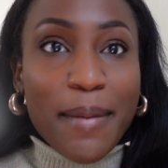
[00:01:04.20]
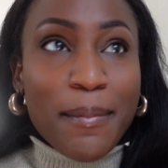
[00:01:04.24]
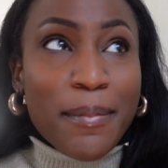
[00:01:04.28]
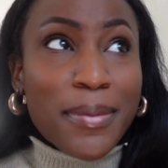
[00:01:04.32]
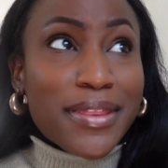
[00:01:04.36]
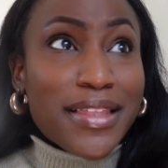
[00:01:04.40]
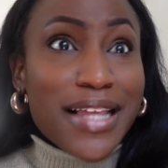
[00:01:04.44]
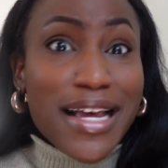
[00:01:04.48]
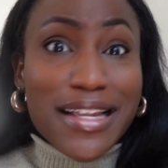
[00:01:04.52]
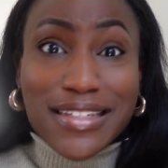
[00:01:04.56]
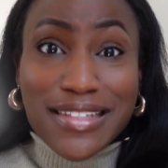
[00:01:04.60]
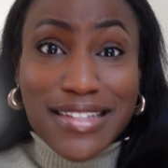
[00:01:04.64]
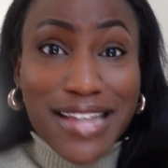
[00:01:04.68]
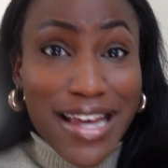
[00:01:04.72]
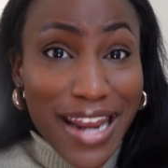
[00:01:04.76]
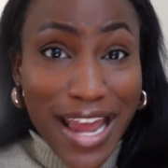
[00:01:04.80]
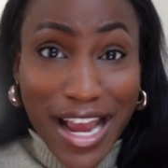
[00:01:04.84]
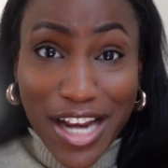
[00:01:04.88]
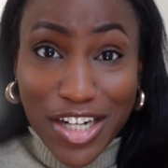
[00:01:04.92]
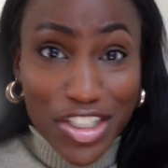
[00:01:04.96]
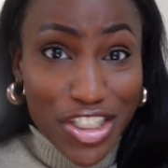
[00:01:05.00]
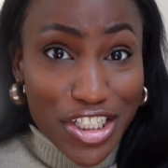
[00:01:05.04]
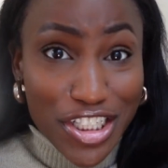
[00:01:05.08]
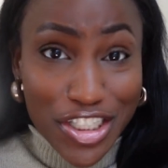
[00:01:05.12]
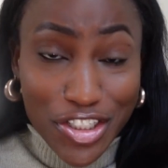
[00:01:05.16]
but that's not
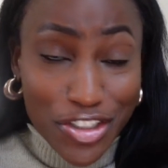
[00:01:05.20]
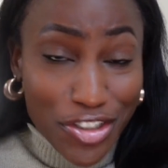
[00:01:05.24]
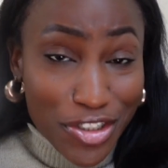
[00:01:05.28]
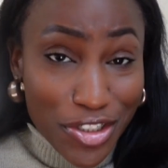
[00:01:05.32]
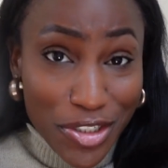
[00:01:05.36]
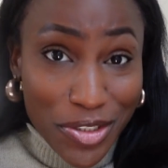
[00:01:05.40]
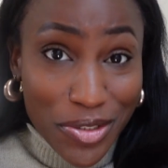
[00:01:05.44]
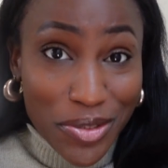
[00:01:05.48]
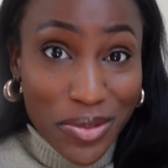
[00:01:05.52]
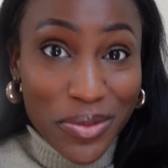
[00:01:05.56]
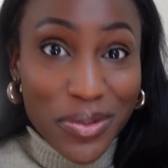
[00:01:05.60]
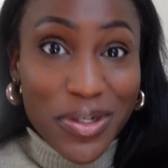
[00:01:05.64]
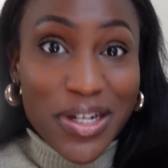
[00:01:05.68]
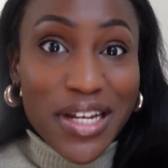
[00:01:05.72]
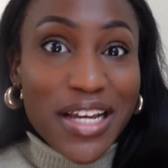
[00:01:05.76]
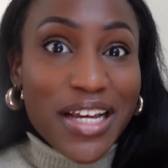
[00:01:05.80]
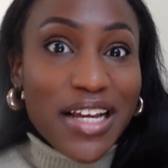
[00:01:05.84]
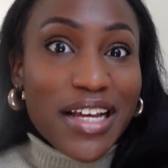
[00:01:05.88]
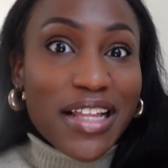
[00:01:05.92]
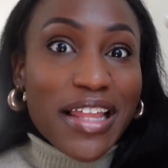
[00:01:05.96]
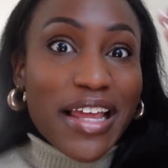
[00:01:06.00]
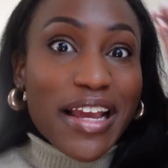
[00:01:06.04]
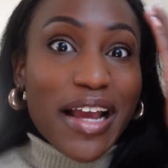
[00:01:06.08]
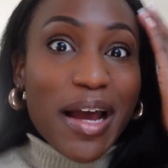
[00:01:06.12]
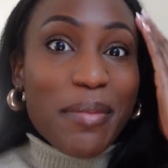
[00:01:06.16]
actually true.
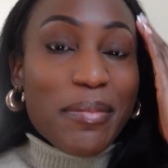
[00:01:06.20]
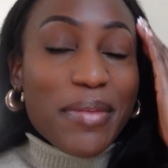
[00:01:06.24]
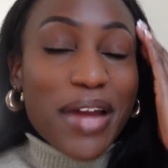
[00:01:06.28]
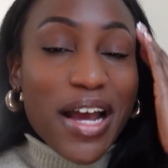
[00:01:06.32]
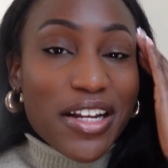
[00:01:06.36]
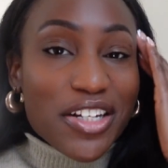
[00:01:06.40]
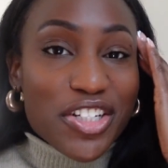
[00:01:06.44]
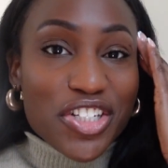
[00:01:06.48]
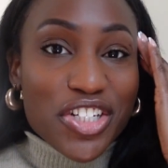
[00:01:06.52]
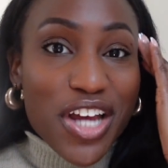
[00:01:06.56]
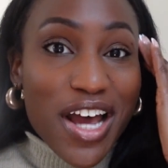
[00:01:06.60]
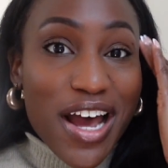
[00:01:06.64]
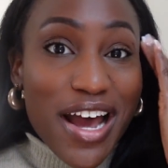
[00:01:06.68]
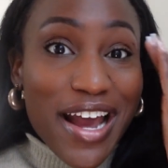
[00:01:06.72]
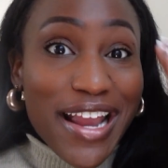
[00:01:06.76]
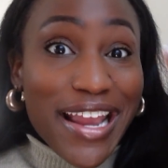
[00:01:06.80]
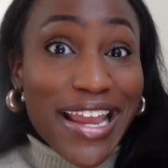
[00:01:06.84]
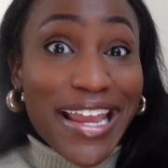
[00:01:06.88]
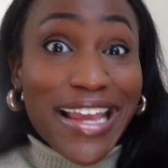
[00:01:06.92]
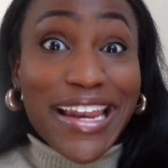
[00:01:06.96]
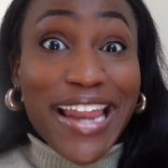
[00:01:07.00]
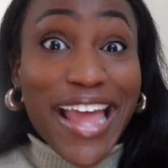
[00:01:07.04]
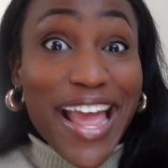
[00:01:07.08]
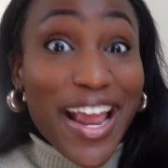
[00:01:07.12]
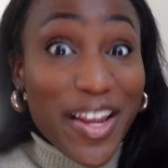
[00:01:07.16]
Like, I'm not shy
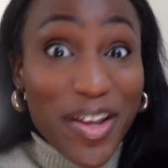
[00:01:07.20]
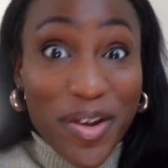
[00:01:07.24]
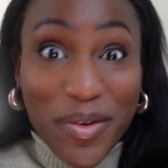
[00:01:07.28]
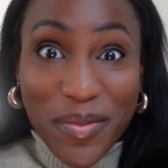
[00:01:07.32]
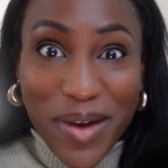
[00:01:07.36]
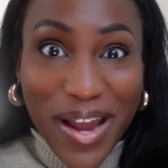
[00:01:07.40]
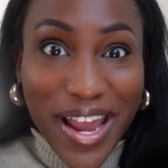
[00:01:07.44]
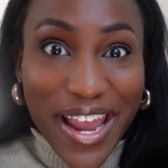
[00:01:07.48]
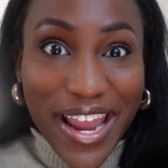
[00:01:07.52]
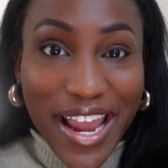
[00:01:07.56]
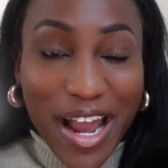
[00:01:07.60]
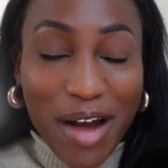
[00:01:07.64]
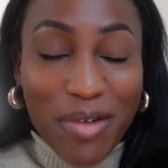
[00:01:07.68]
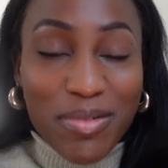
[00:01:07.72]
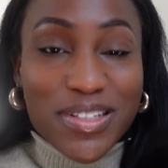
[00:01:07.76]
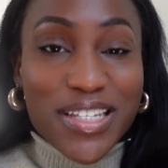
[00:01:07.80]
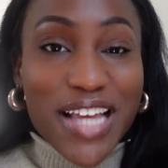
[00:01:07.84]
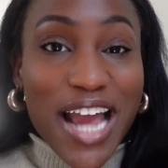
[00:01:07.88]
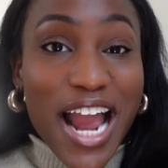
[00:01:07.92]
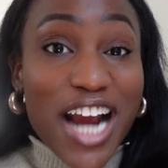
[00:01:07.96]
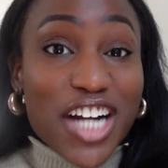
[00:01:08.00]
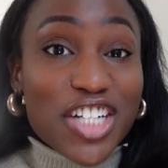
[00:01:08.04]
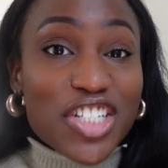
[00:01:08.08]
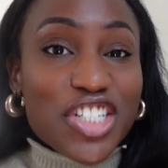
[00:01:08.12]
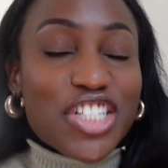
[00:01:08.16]
in any way. I was
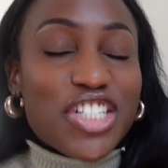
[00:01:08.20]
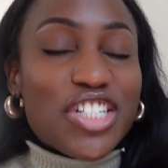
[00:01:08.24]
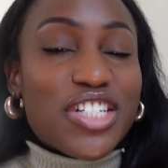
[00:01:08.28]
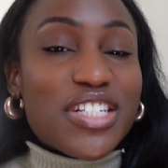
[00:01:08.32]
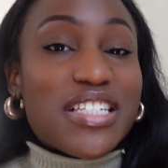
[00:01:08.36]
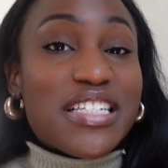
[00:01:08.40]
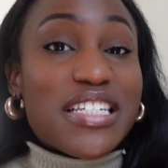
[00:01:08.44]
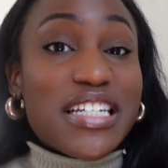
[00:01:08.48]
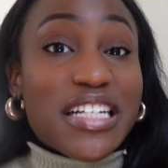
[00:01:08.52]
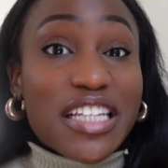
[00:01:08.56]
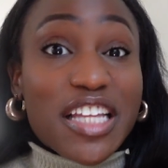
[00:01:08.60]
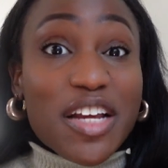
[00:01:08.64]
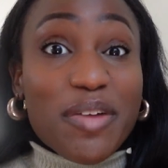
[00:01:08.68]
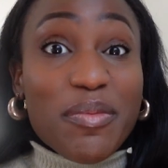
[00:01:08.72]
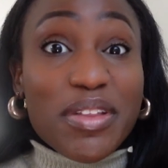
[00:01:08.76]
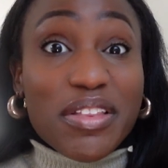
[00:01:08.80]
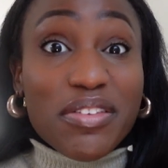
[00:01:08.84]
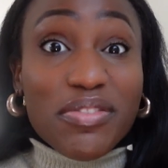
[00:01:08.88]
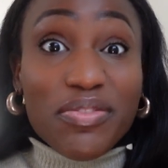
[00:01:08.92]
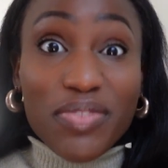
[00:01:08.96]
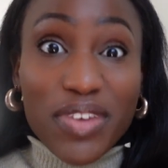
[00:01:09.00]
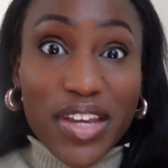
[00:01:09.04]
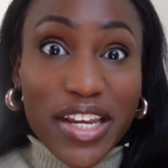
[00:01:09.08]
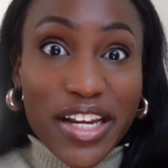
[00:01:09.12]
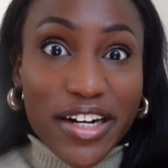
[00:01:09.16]
actually just dealing with
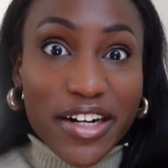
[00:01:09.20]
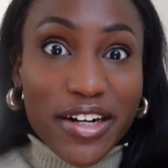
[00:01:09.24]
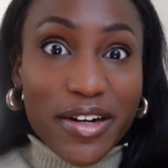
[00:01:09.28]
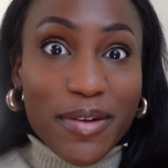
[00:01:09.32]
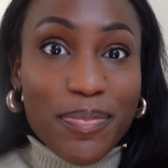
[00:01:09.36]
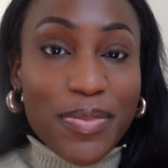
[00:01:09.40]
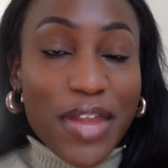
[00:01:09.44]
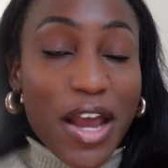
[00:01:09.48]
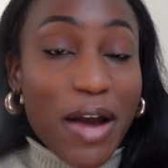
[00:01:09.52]
fear.